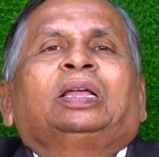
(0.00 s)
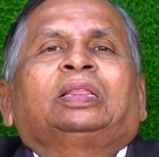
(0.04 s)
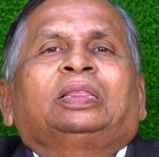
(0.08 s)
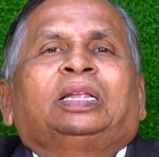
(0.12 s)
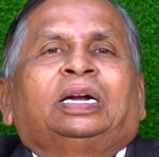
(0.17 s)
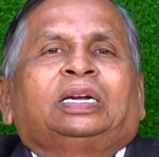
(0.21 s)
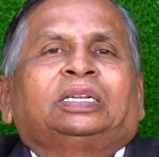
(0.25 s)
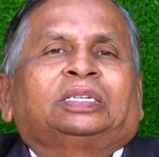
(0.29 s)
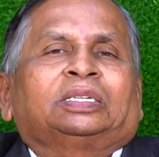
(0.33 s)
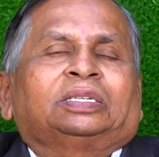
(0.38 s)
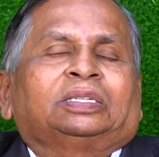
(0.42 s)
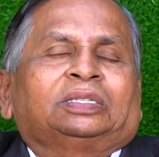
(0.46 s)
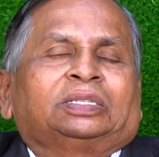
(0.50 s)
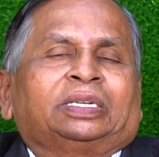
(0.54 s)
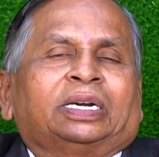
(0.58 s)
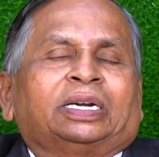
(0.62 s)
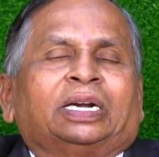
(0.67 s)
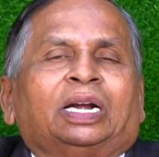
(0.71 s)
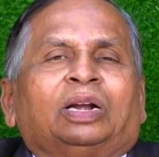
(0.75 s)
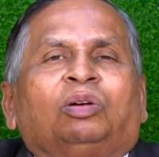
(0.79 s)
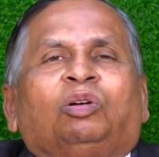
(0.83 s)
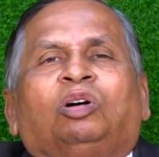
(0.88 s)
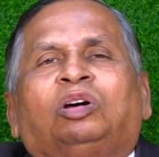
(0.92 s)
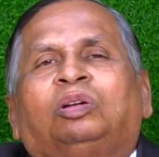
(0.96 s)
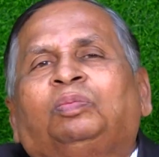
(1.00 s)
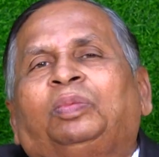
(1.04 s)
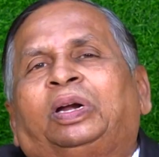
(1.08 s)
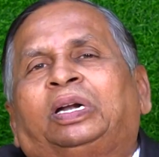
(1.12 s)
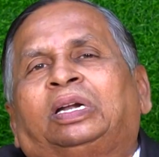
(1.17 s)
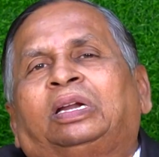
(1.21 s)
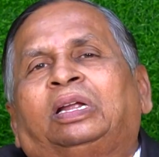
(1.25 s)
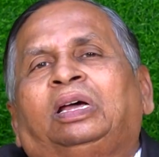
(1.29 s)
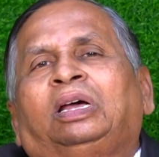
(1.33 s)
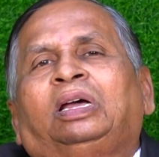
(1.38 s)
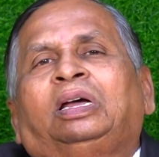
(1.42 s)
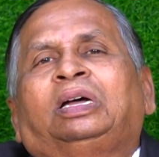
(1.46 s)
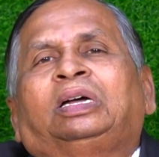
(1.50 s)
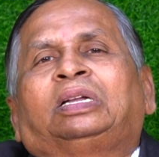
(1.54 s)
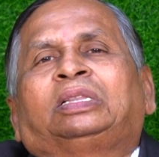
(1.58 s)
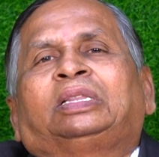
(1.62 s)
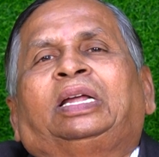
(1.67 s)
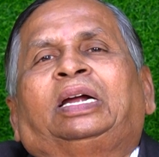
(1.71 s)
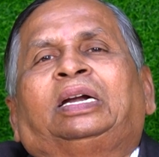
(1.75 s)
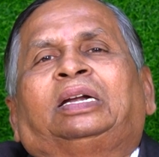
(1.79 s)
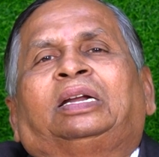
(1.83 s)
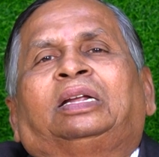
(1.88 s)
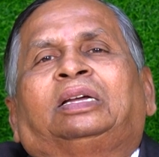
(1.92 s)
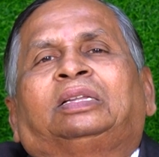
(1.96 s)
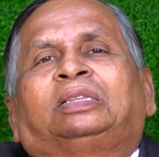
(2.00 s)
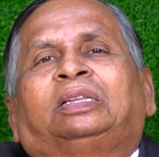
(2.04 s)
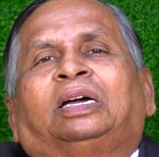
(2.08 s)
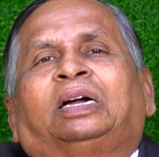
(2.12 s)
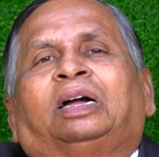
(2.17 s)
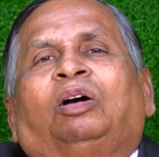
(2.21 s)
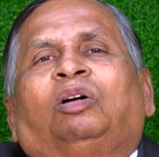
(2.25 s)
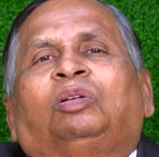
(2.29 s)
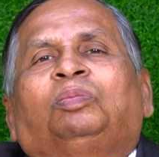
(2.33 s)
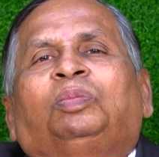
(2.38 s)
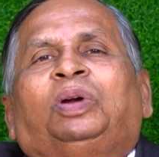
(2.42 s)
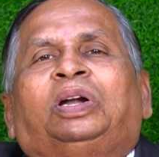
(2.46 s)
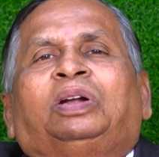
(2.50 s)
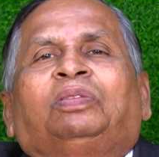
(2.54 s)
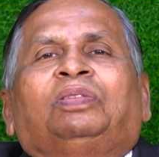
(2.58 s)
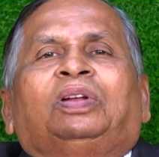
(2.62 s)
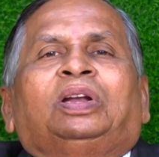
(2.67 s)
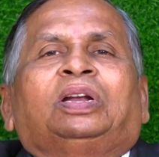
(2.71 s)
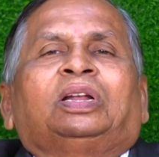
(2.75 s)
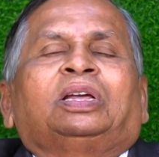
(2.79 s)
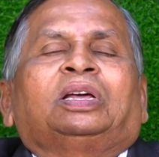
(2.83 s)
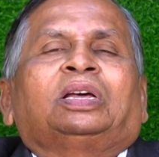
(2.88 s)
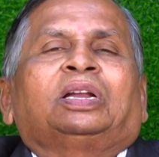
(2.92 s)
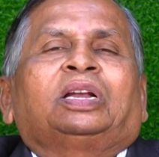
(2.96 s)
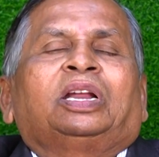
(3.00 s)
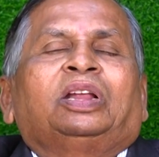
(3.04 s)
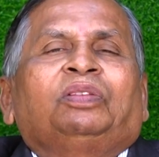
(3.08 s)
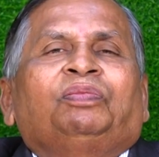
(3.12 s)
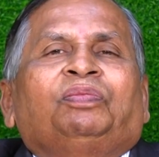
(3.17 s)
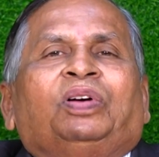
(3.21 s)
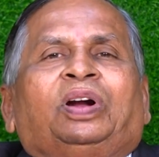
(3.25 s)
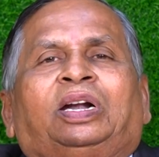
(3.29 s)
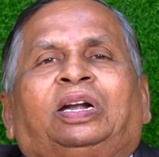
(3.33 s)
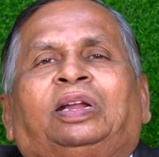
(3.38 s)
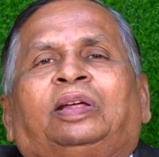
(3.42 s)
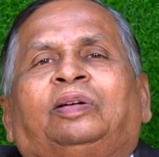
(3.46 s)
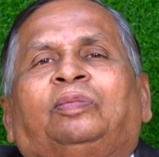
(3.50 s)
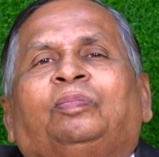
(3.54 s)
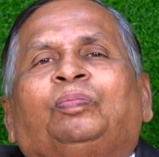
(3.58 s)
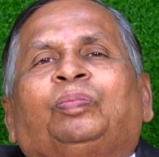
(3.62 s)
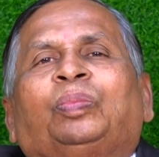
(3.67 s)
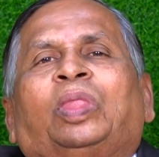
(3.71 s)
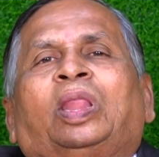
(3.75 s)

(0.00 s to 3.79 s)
that is central government, that the government will refund